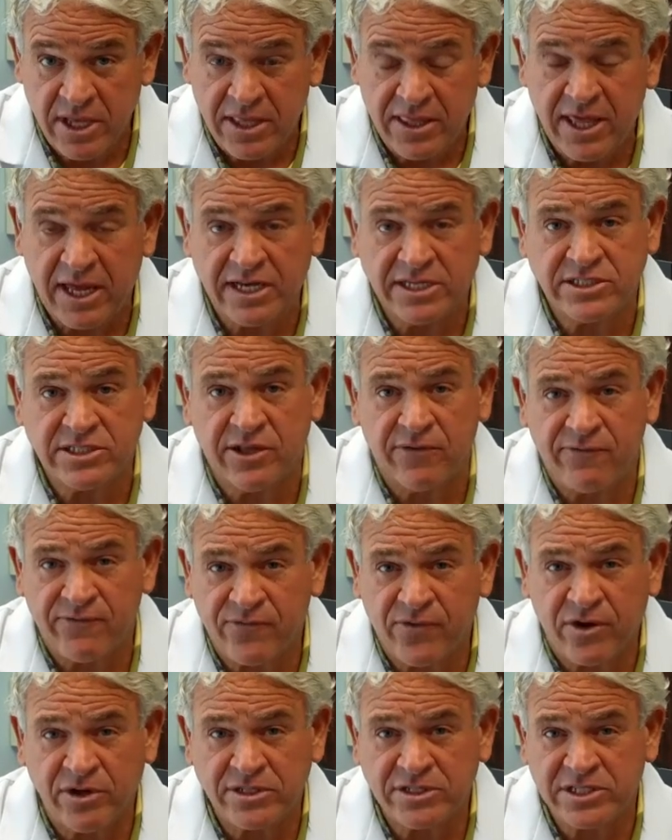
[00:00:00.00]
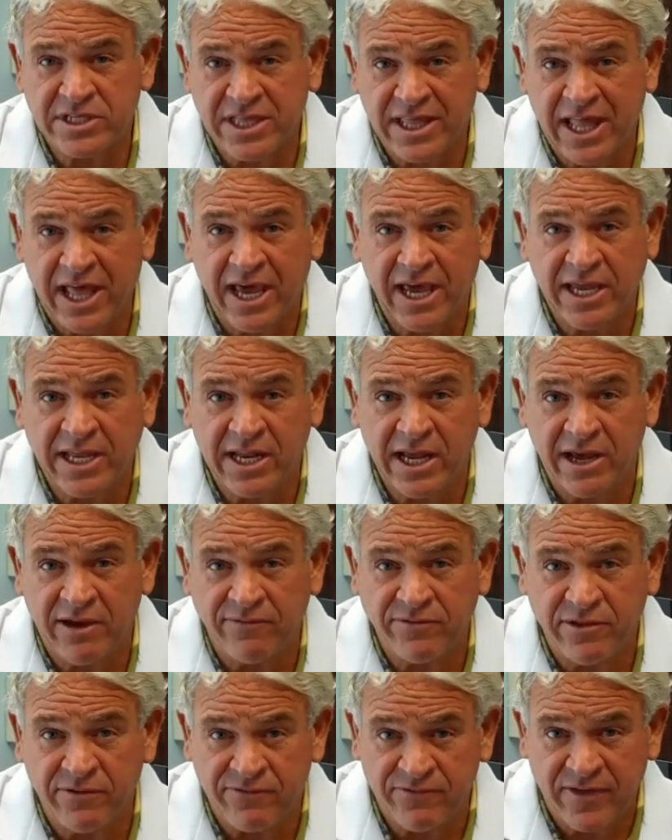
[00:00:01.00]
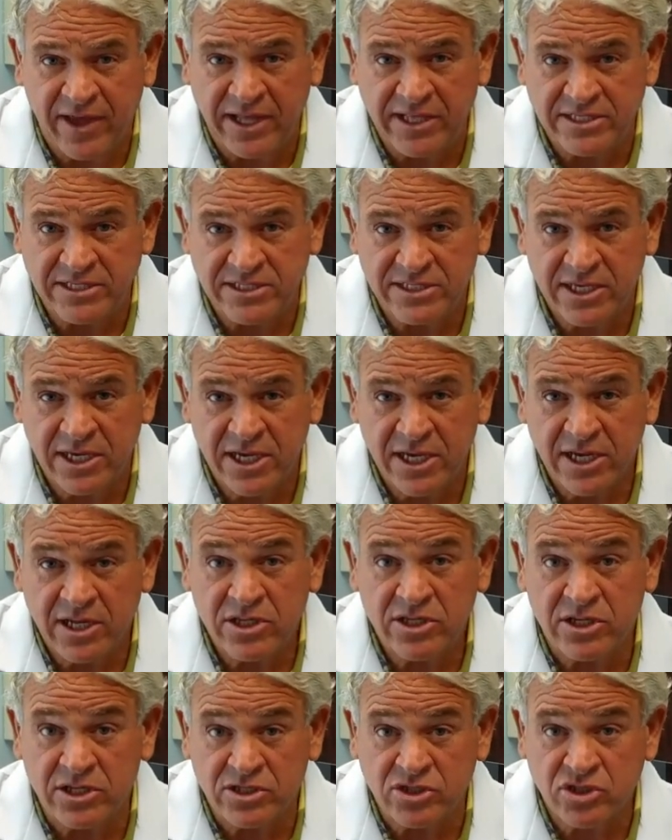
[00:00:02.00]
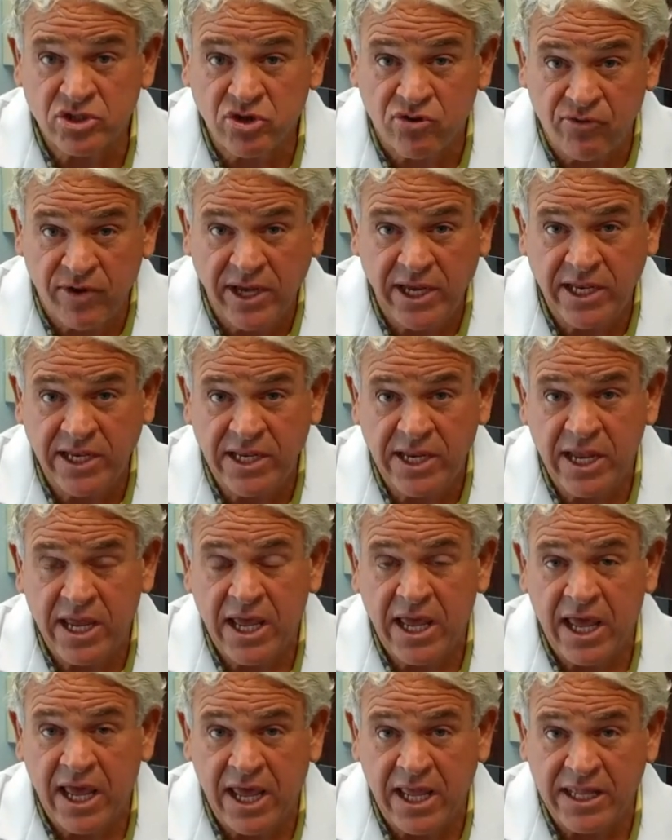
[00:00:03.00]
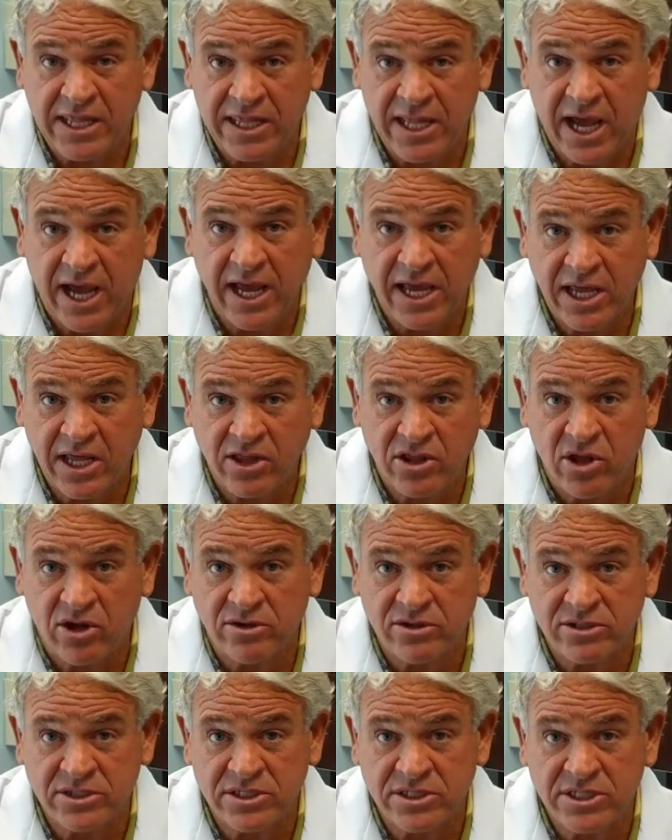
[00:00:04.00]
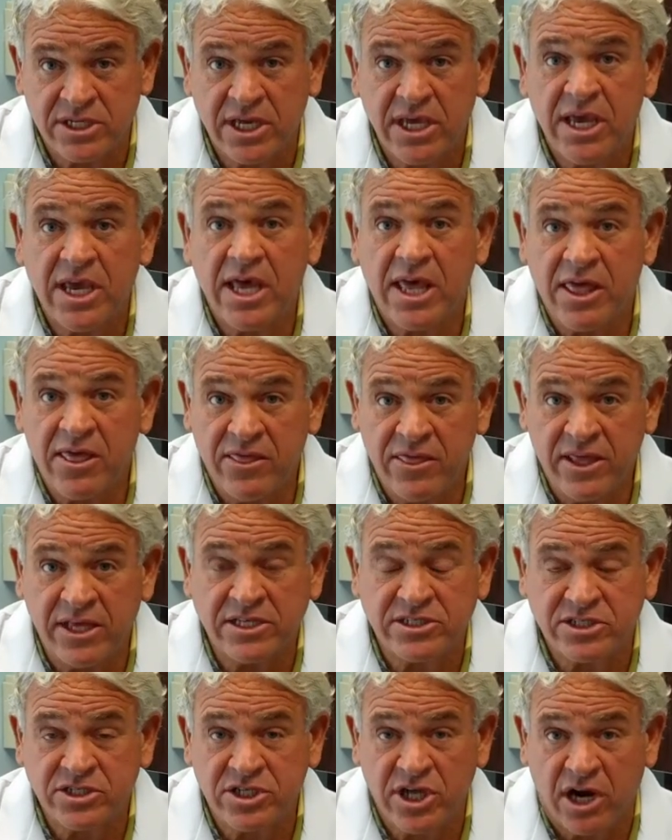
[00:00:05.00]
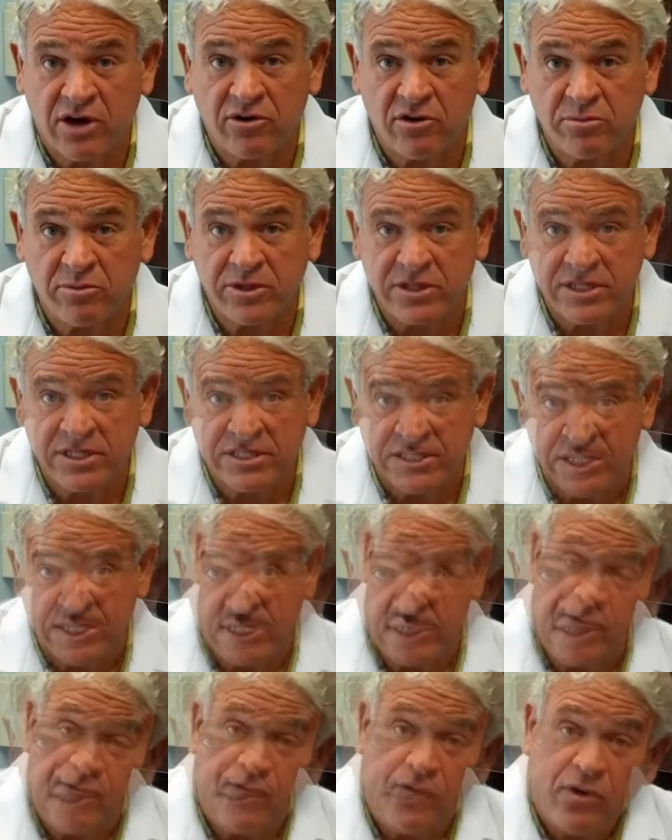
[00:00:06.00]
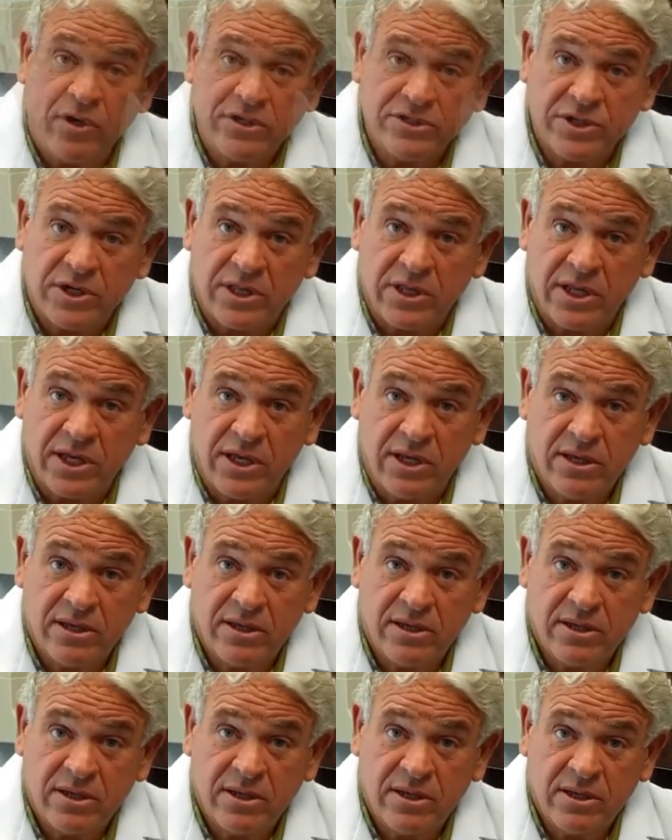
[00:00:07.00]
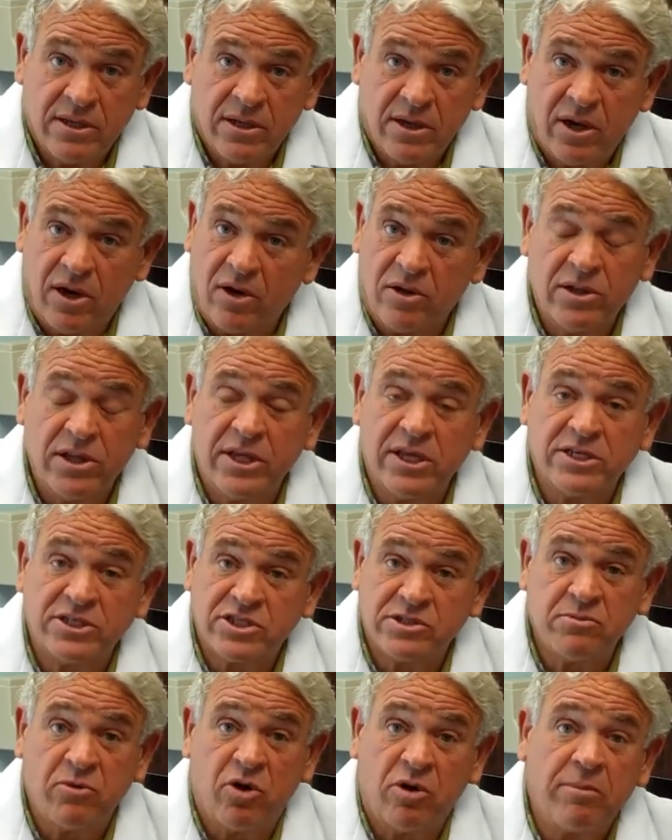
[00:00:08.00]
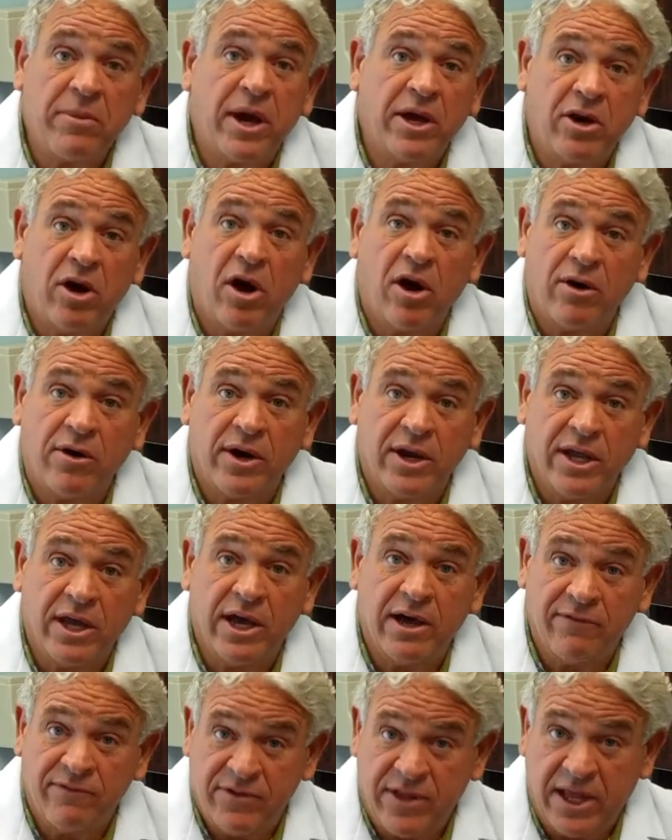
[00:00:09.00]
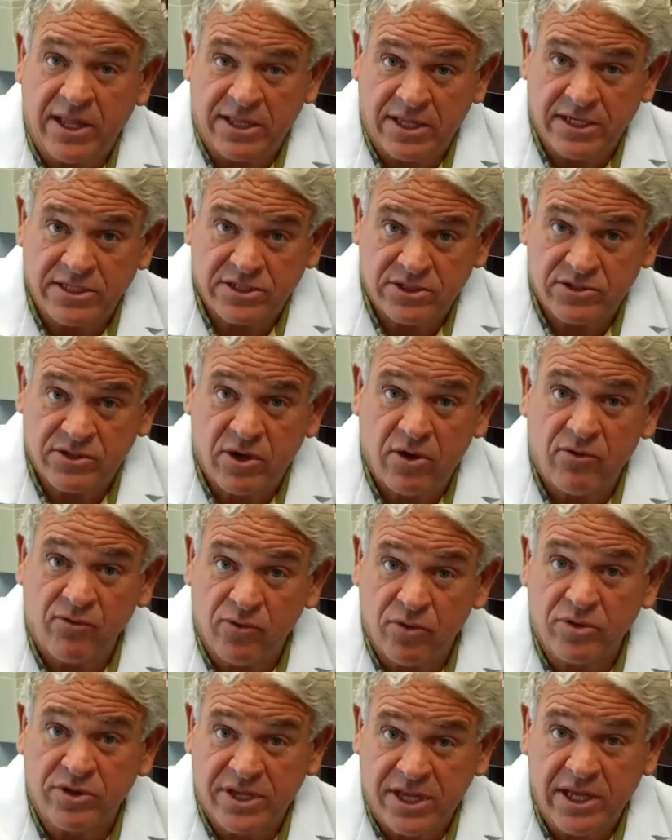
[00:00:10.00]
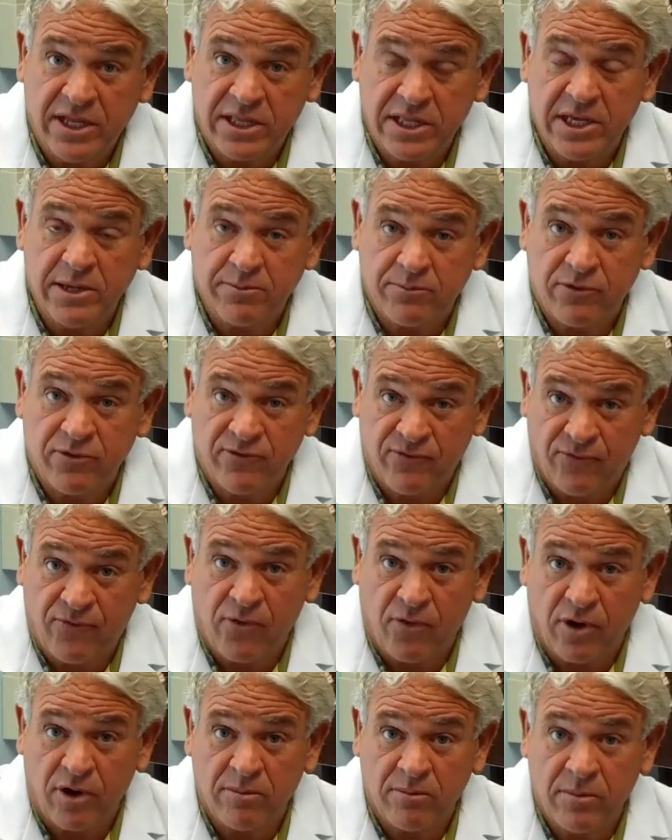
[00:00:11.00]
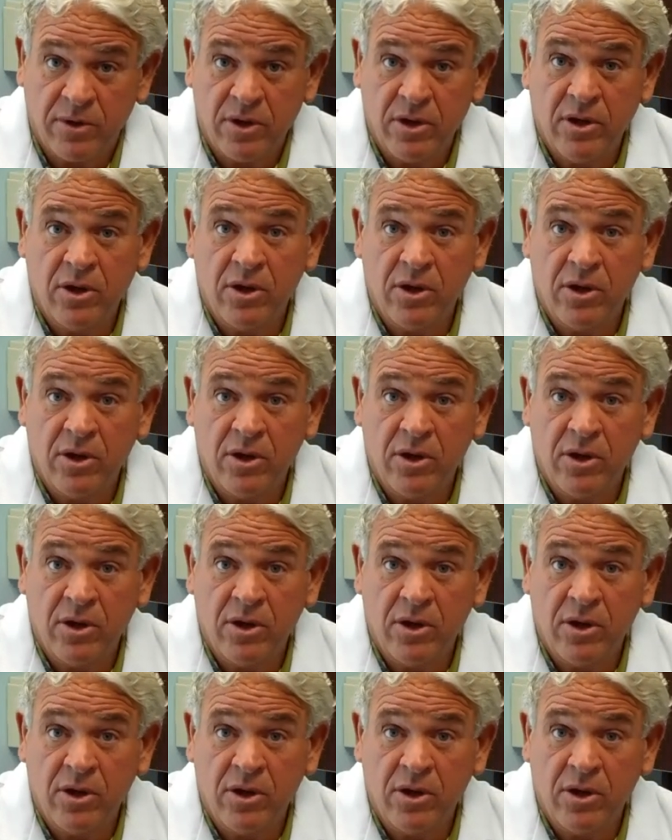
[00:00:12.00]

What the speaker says: that is the first line of defense to screen and diagnose this terrible disease. Unfortunately, only a small minority of dentists routinely perform